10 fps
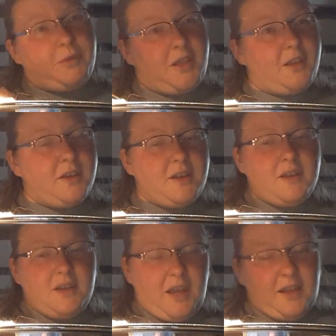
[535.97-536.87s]
me,
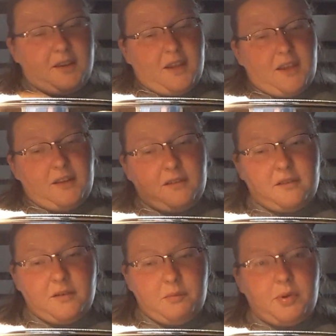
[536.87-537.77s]
and I can
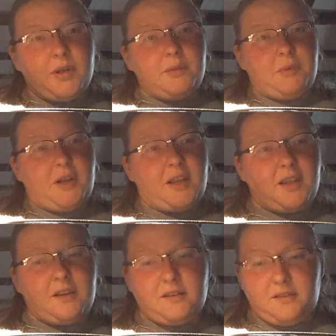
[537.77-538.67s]
put
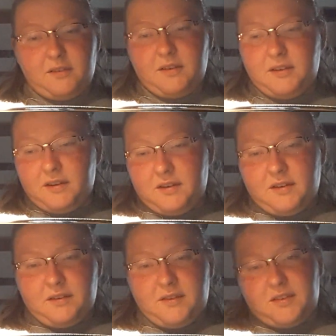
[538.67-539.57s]
my
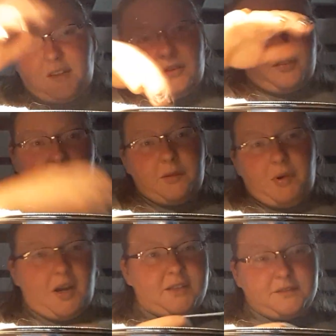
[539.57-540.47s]
stuff in the pot,